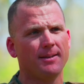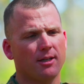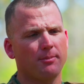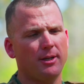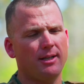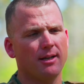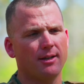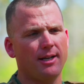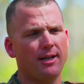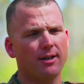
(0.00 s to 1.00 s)
It could be
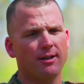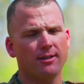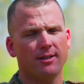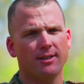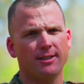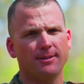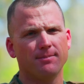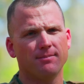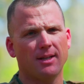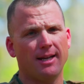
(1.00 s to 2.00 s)
done here
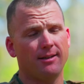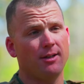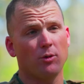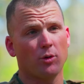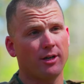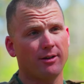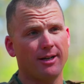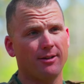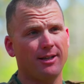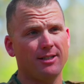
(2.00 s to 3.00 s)
um, at, in North
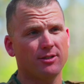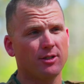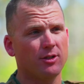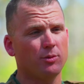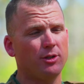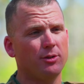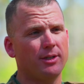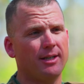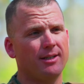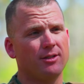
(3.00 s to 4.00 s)
Carolina on the East Coast. We do
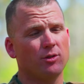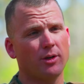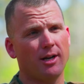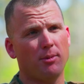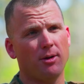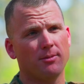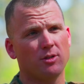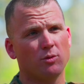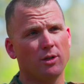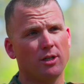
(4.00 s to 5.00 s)
it in 29 Palms
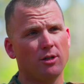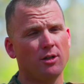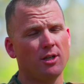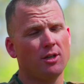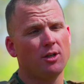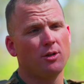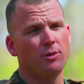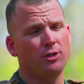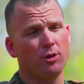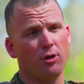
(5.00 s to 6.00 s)
as well.
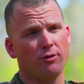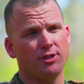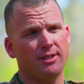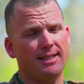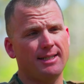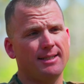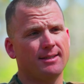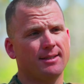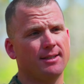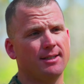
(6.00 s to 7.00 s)
We do it
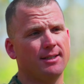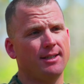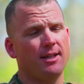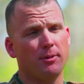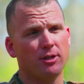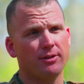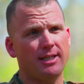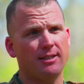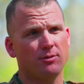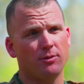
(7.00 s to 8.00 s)
overseas uh, in the Middle
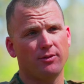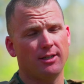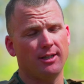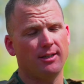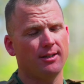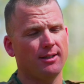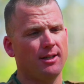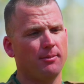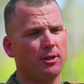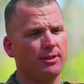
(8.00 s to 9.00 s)
East. We've done it uh,
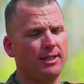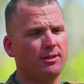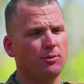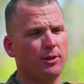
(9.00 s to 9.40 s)
in the Middle East.